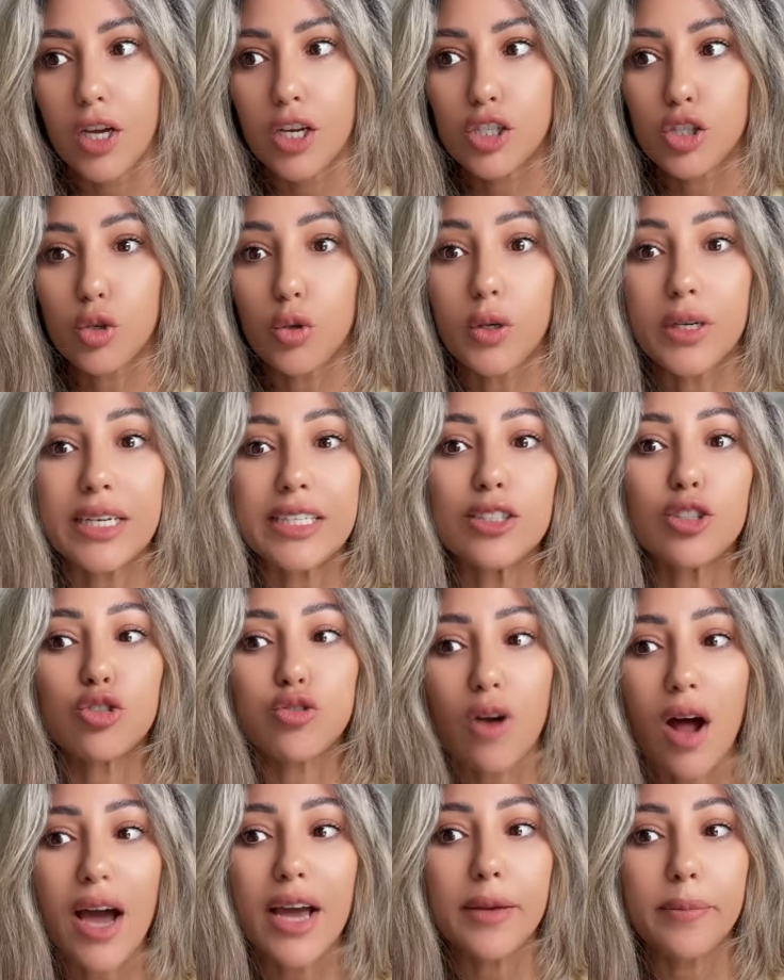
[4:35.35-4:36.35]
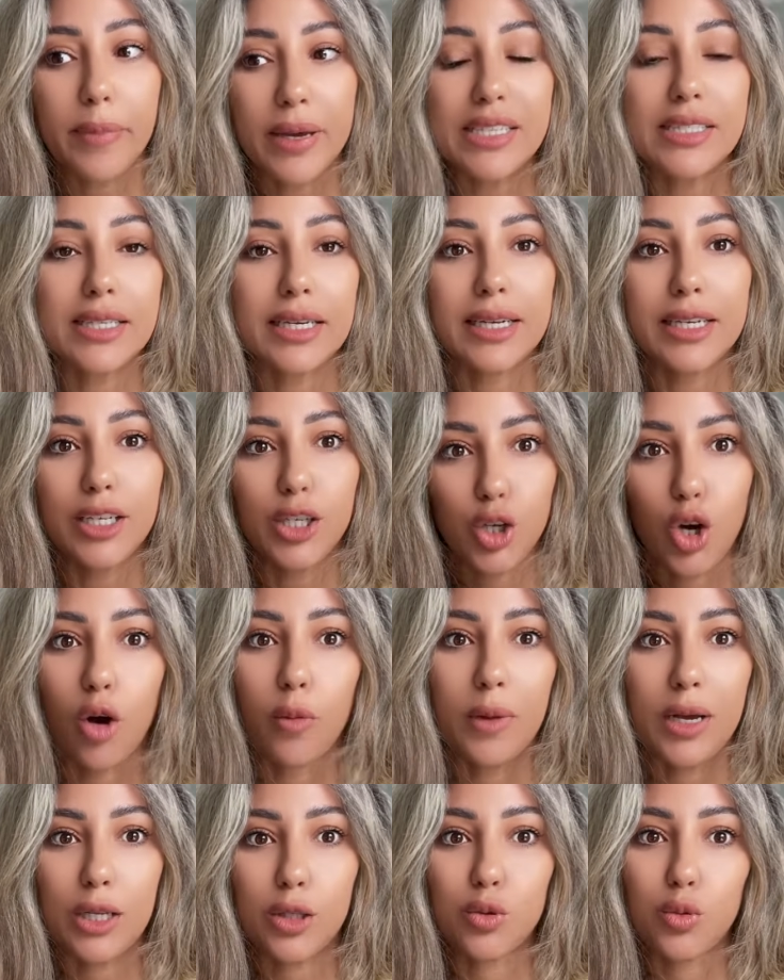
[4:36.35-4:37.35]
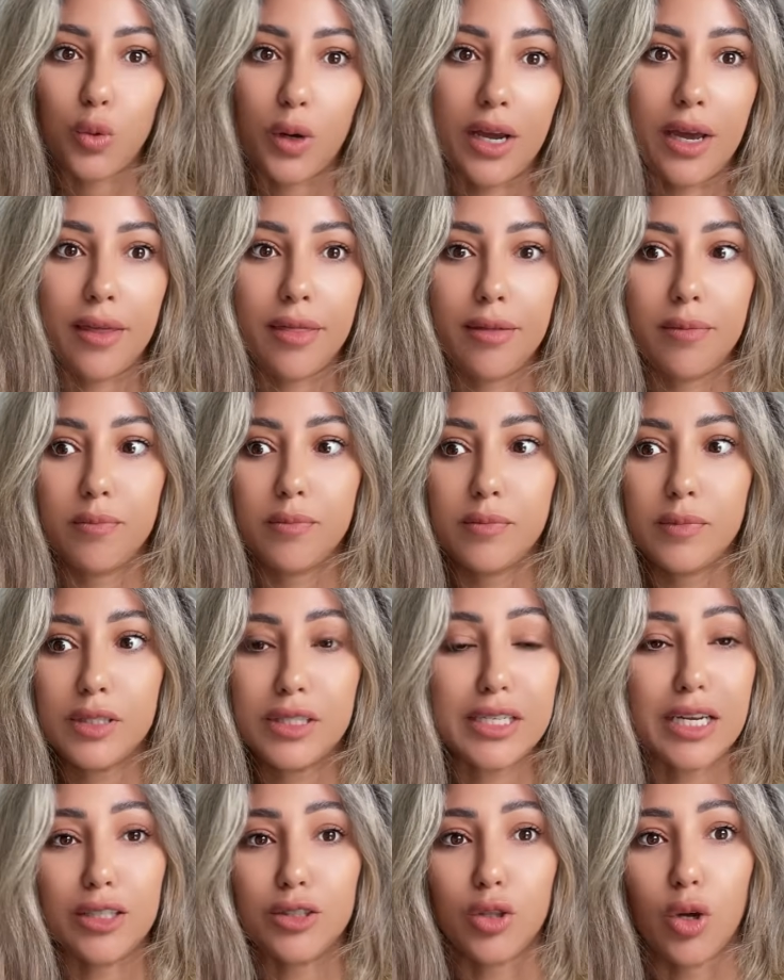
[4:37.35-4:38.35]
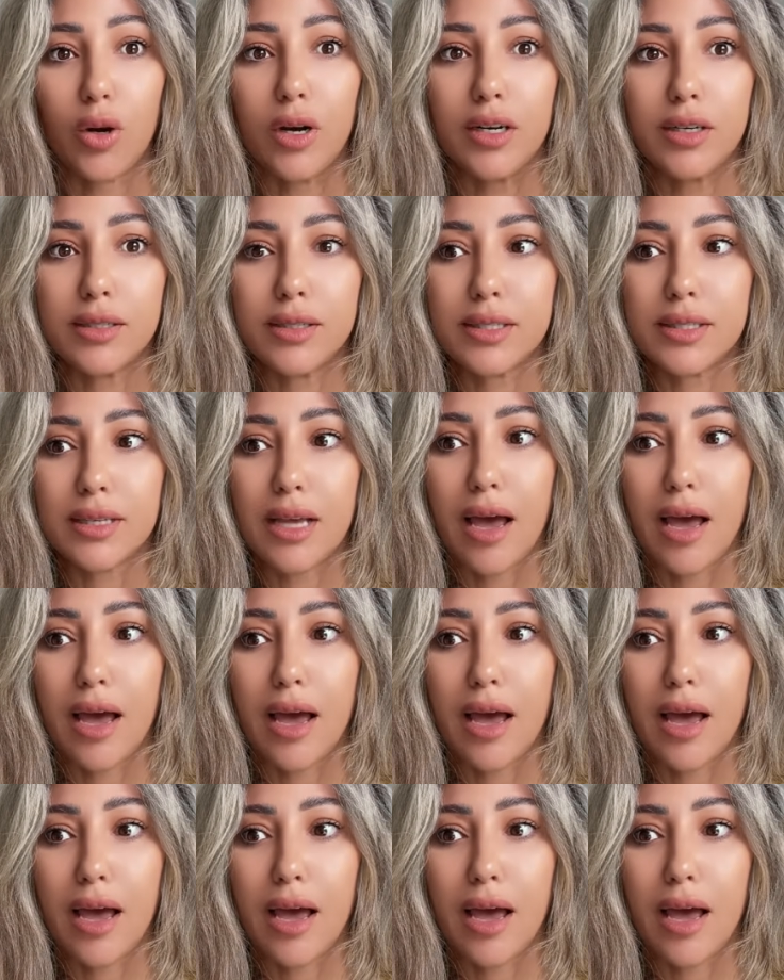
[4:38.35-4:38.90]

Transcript: So you can try basically Comet with $10